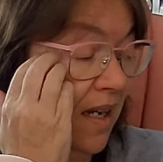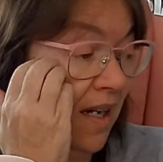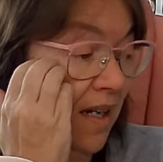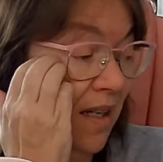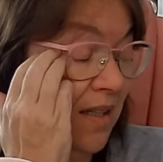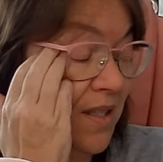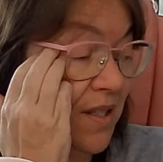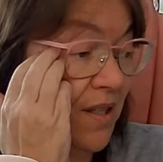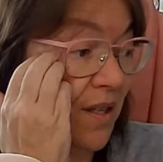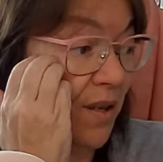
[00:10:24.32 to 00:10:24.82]

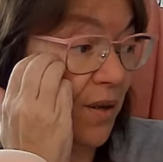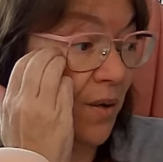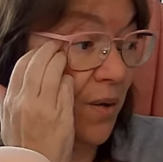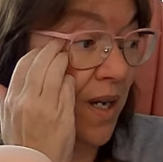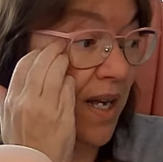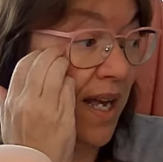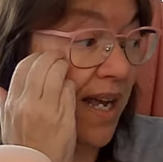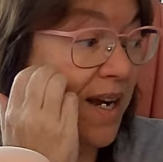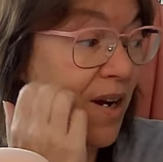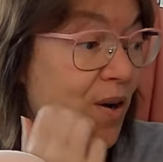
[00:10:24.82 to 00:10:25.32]
So,
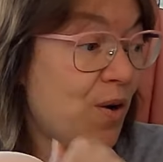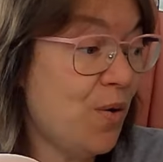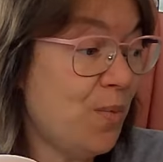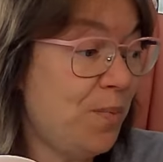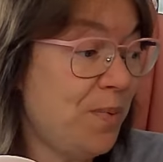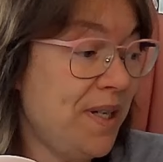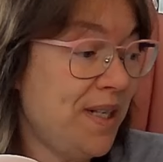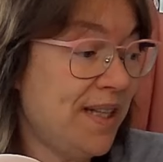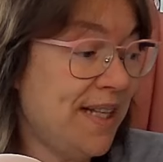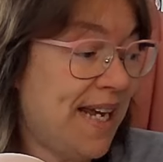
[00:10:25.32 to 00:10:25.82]
I hope
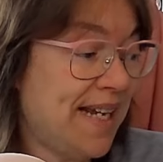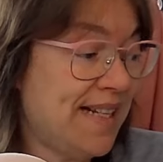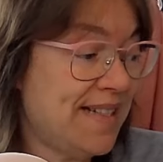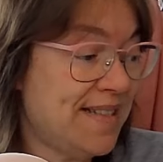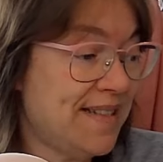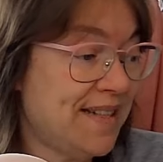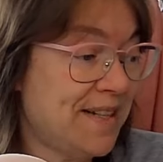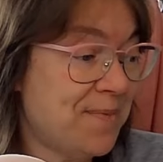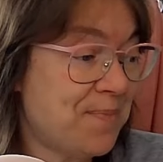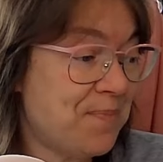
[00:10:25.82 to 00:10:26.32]
he likes
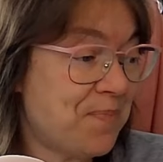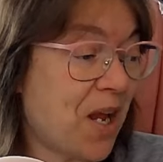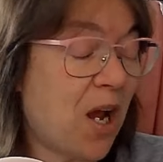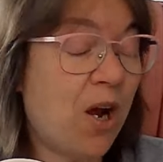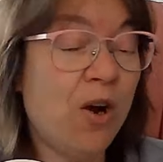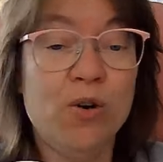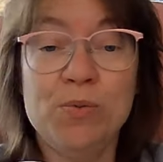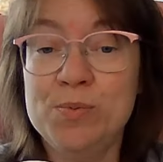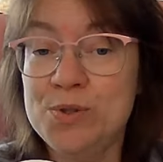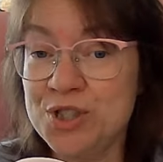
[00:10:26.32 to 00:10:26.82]
it. I
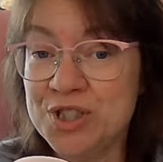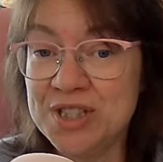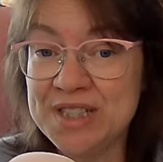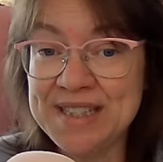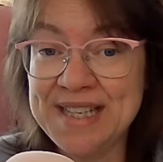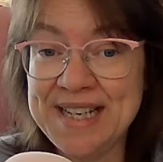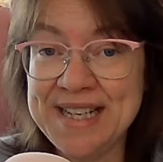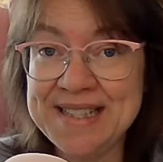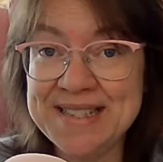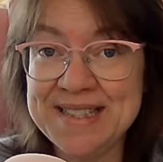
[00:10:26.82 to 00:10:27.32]
hope she
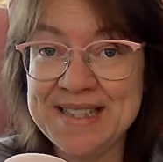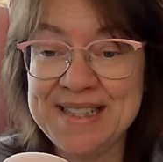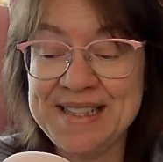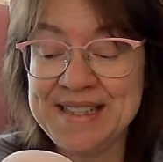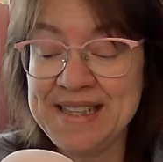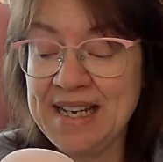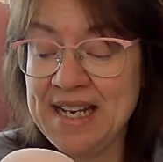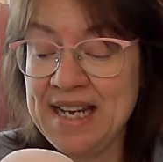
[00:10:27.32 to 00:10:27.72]
likes it.